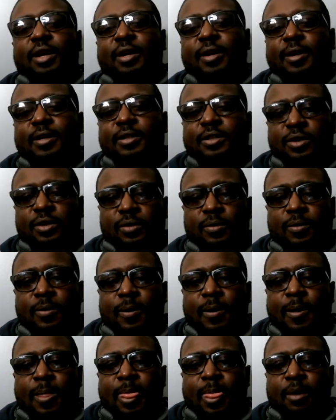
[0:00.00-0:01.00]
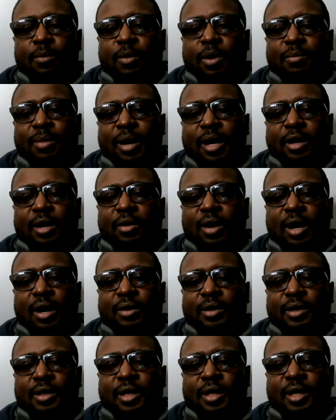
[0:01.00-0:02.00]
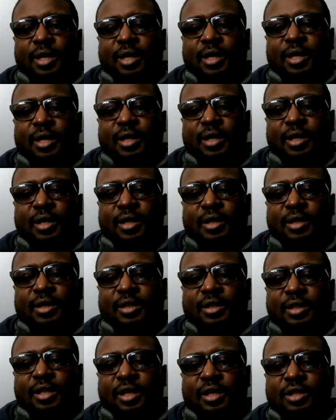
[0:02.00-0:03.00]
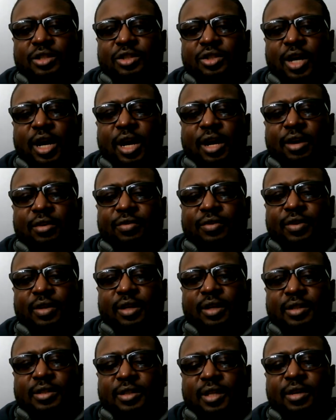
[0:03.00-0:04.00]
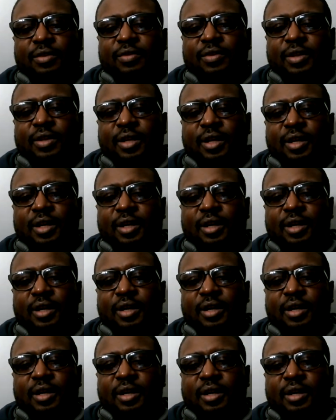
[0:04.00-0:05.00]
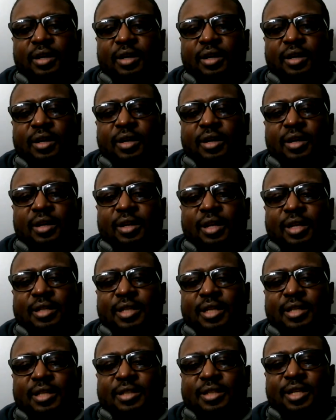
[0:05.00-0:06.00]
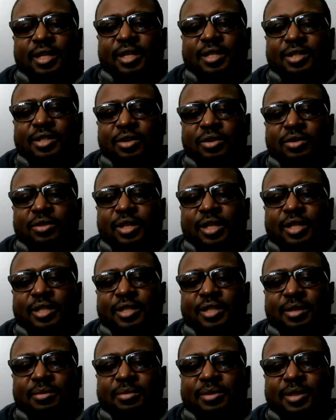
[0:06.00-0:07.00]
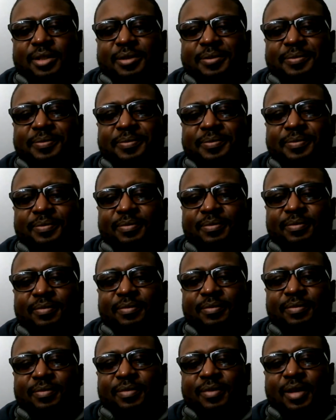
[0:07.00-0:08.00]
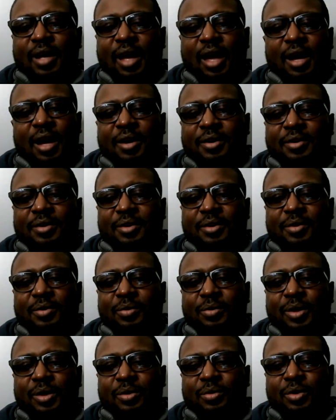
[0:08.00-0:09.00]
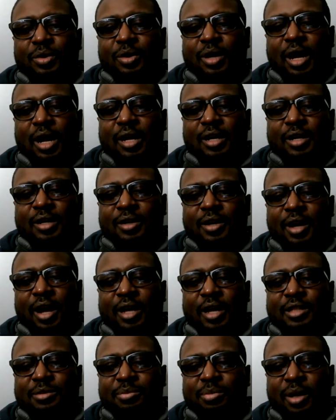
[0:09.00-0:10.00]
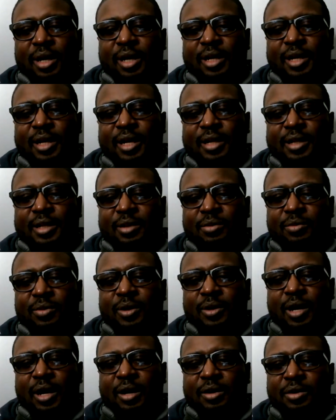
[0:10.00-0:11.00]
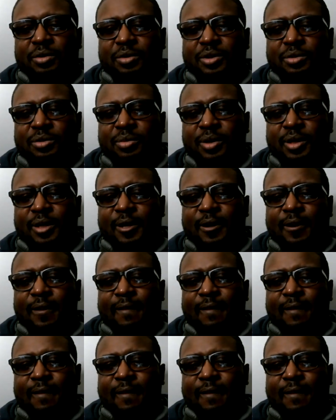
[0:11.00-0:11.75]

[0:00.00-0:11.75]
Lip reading: now, so we might go out and draft a safety. Yeah. They say Zeke is OJ Simpson. I don't know. You gotta explain that, D. Well, I don't know what you mean.